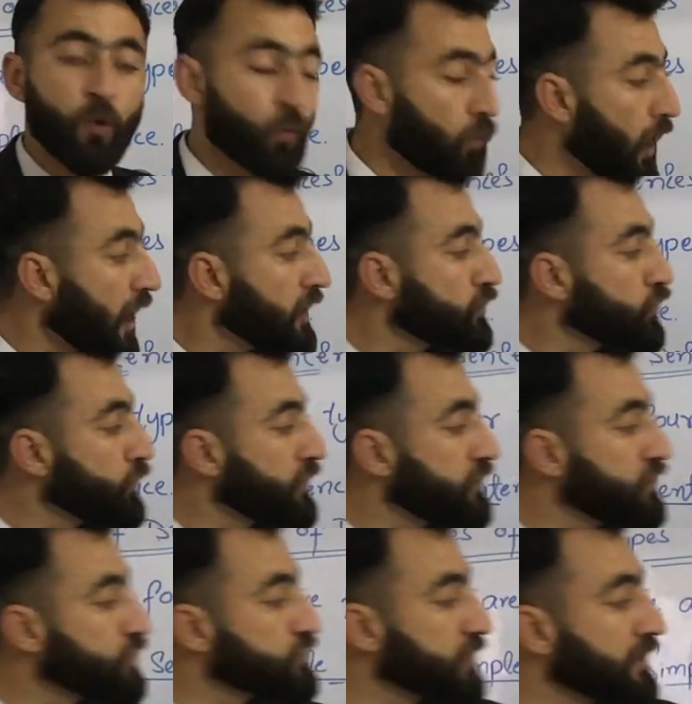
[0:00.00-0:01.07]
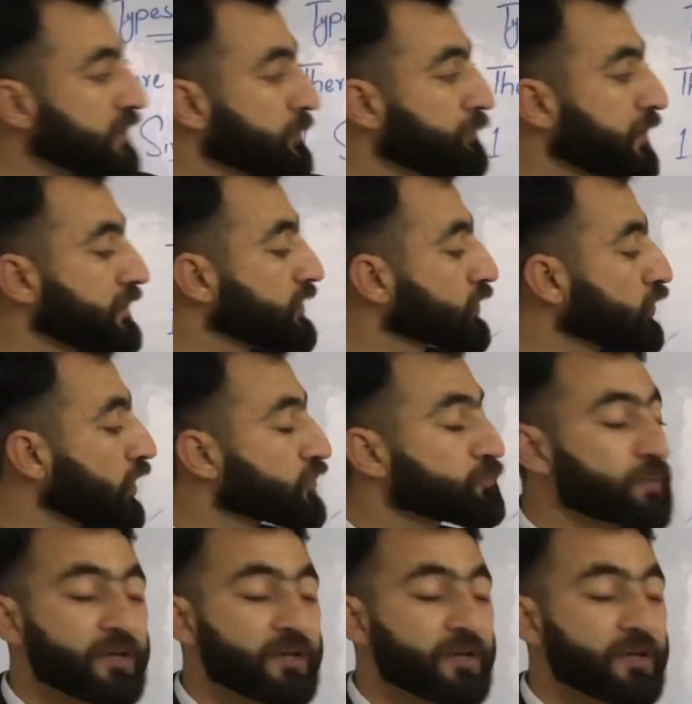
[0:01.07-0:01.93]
Why do we use independent clause?